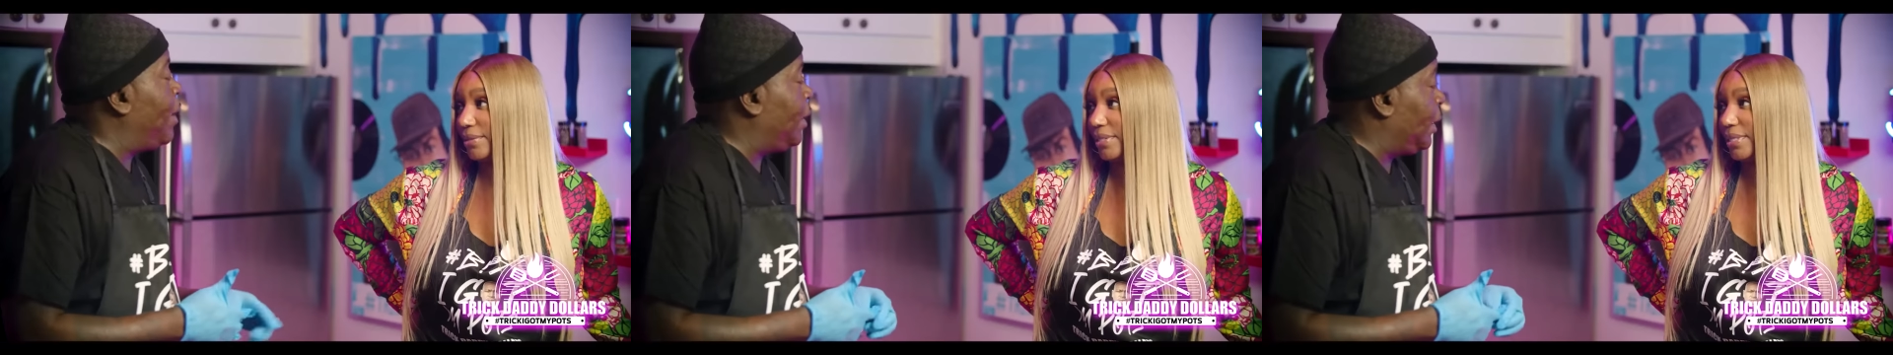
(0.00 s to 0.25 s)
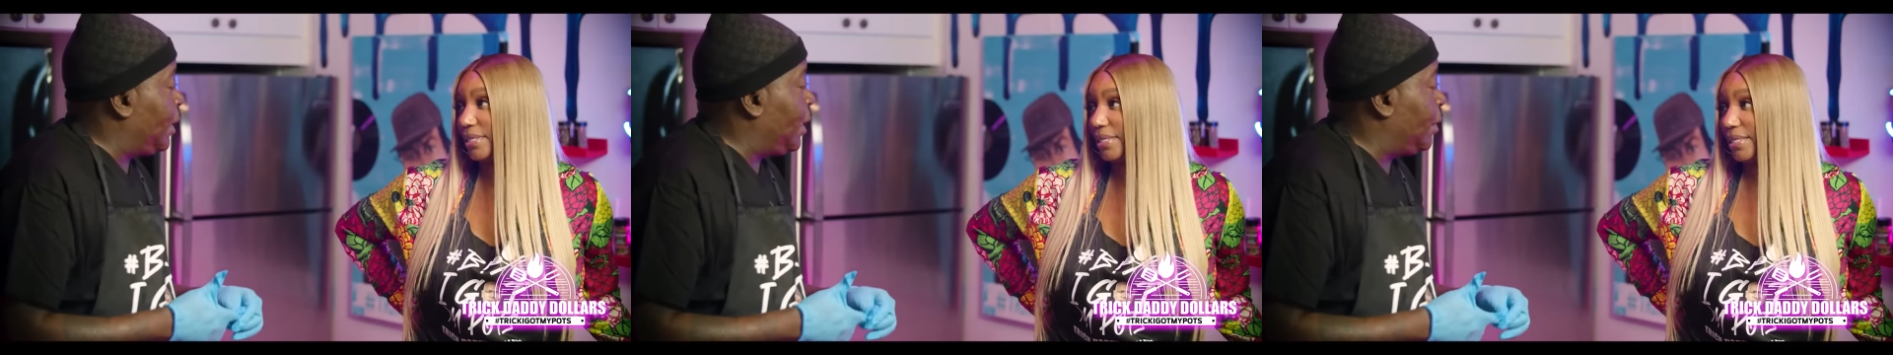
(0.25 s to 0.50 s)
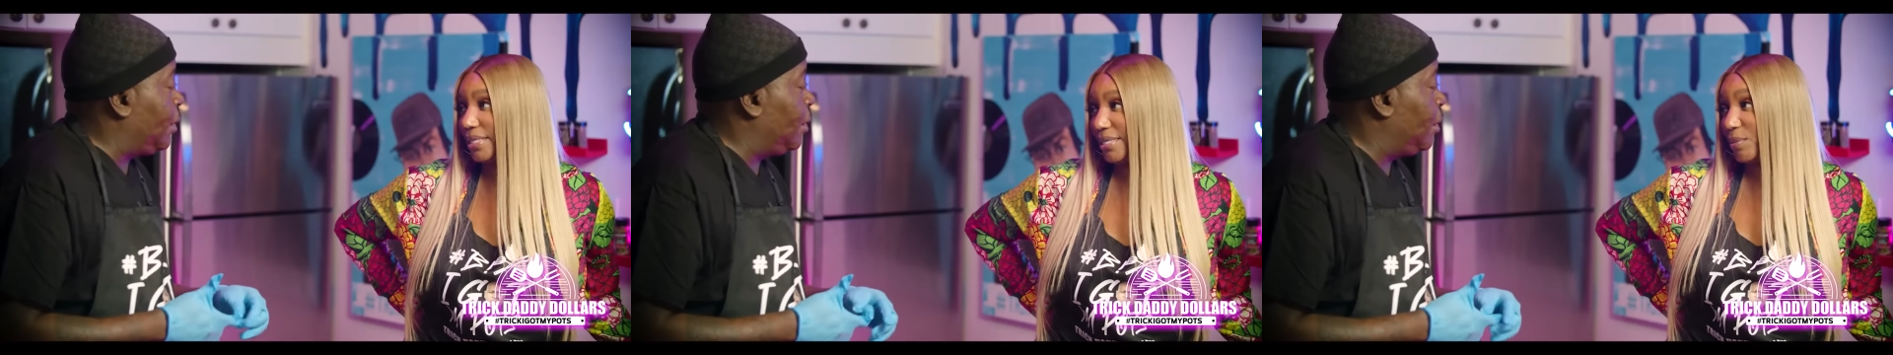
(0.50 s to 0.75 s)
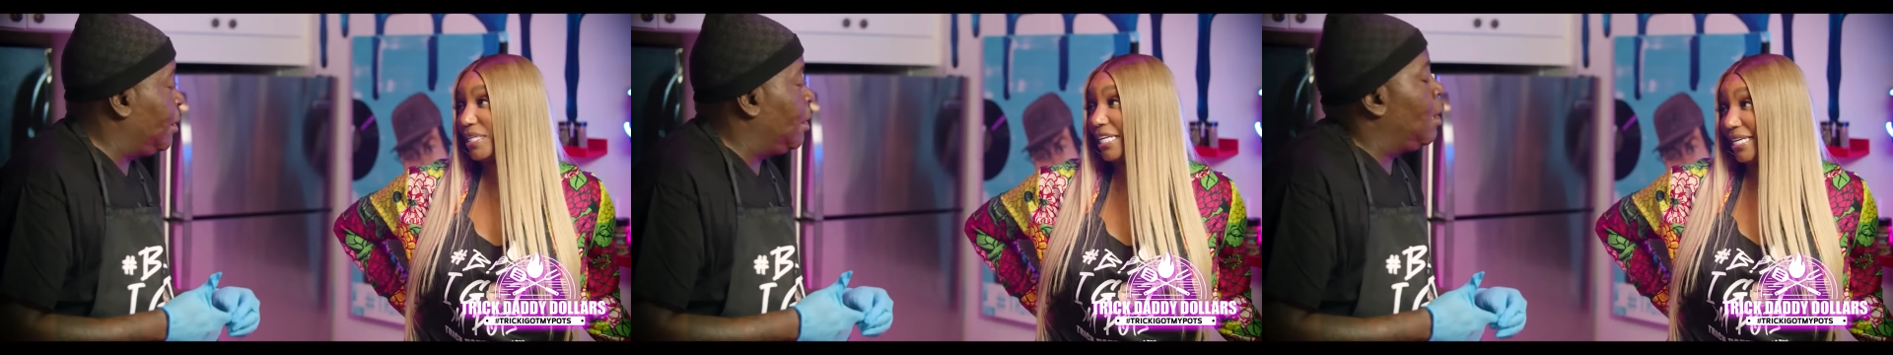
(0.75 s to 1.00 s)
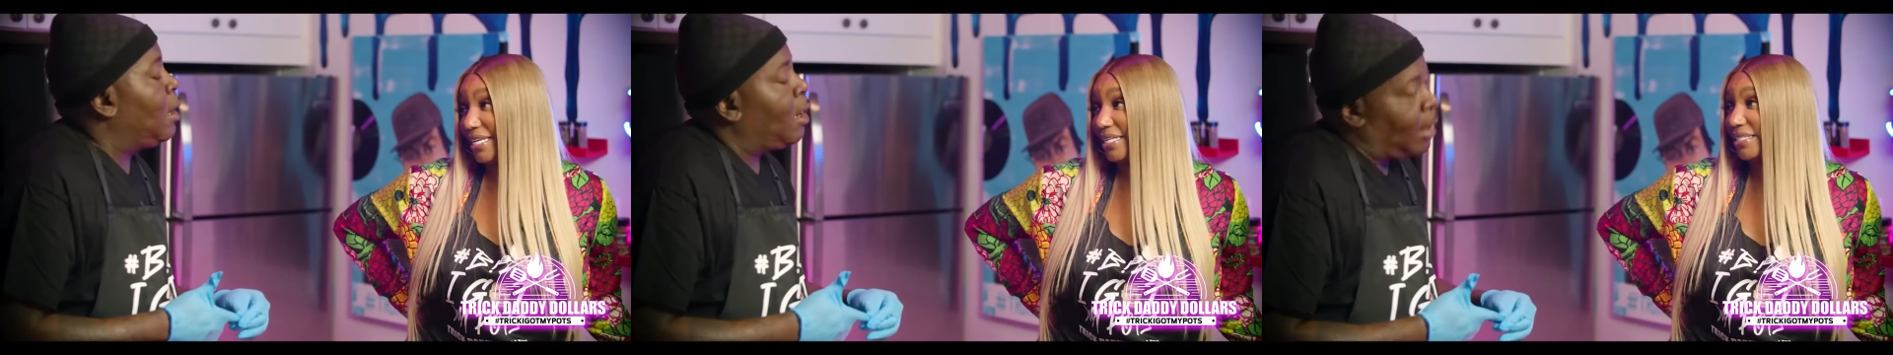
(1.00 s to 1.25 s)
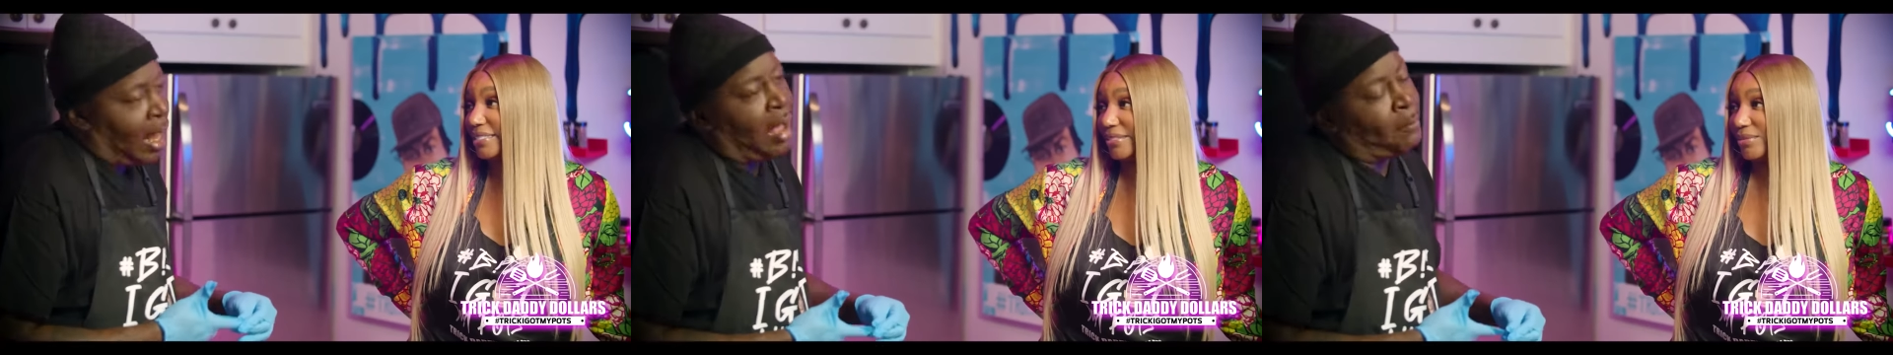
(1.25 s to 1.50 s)
Speaker 1: got back together. We
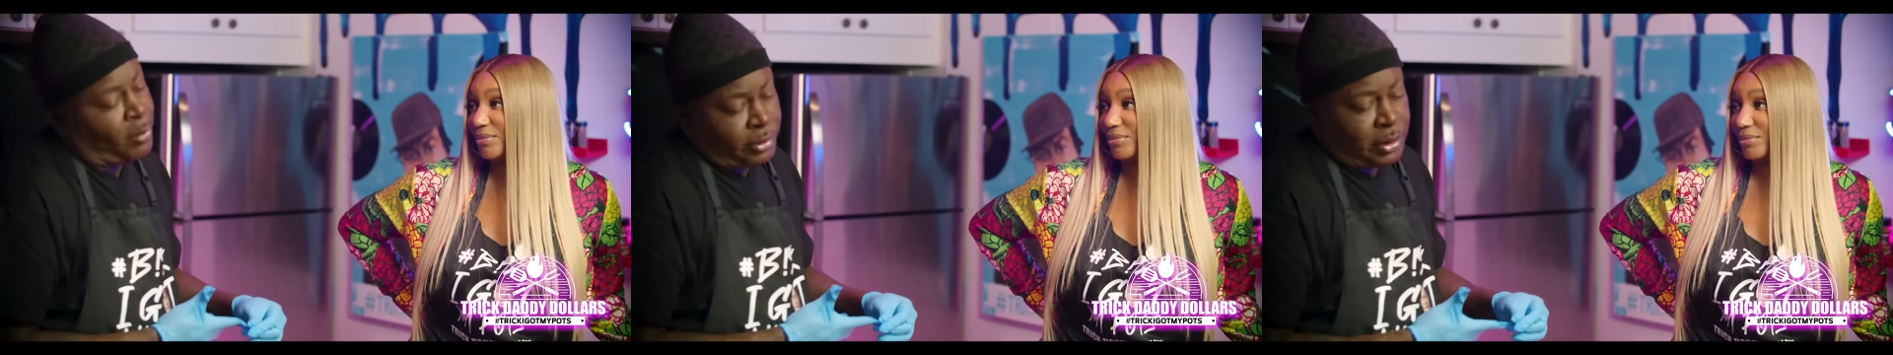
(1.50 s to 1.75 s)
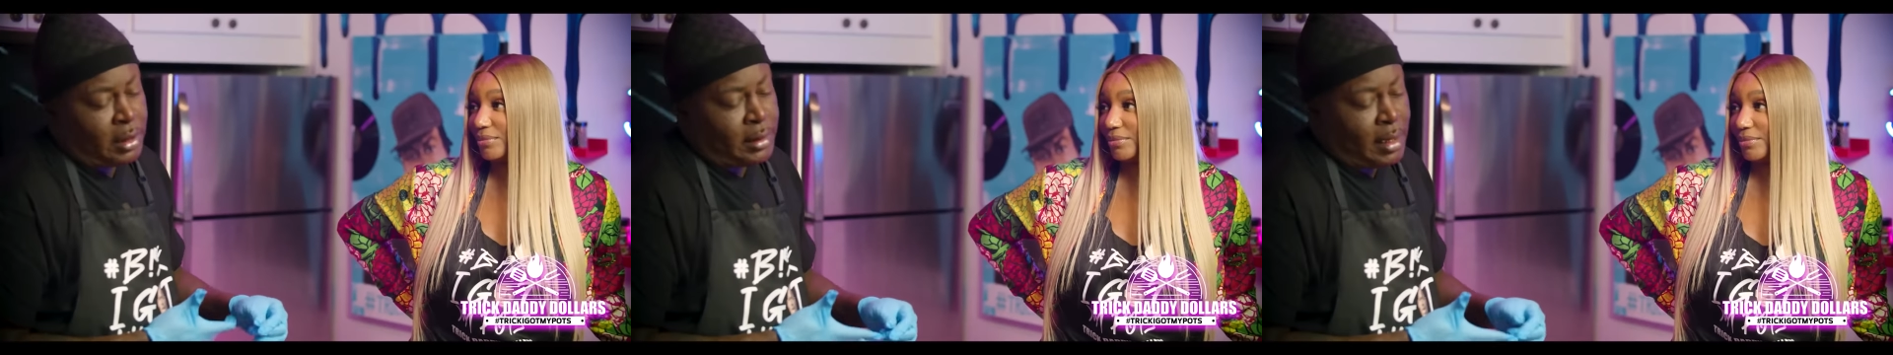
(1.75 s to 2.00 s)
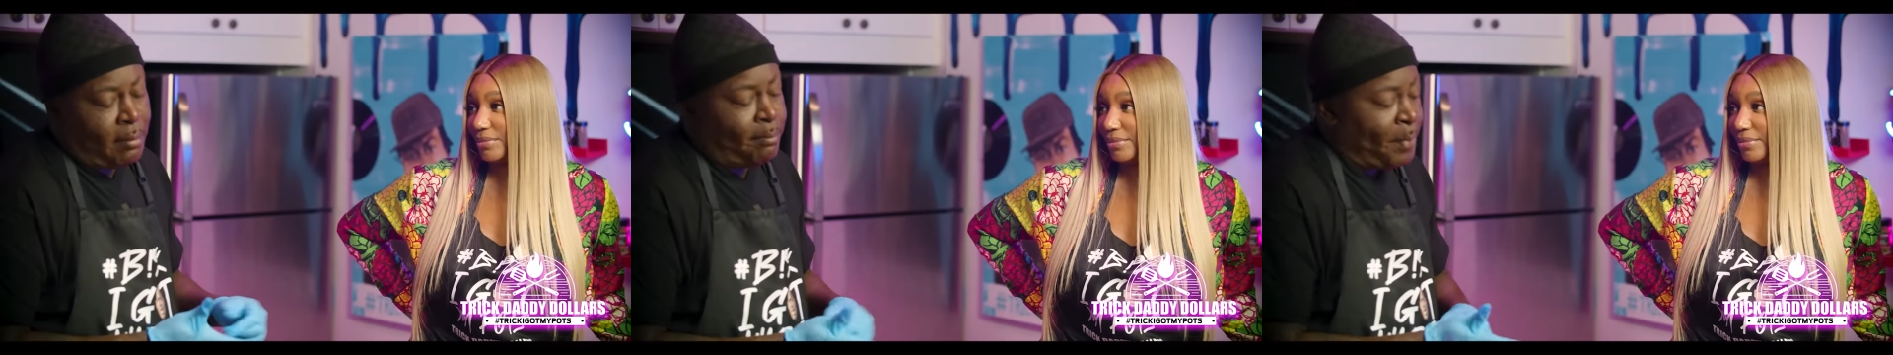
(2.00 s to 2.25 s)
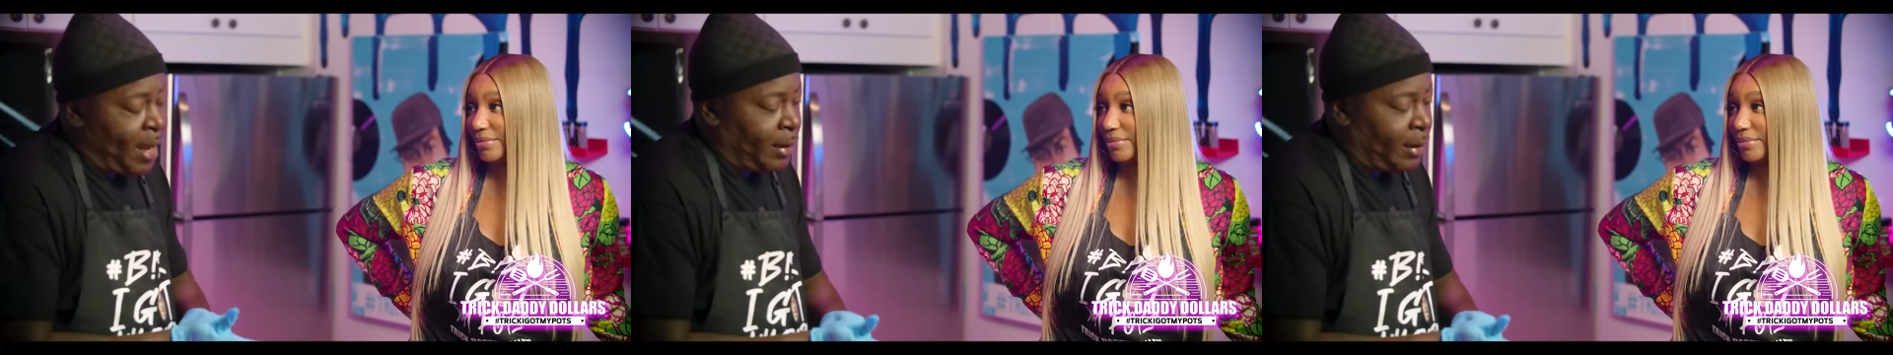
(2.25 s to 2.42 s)
did. I appreciate that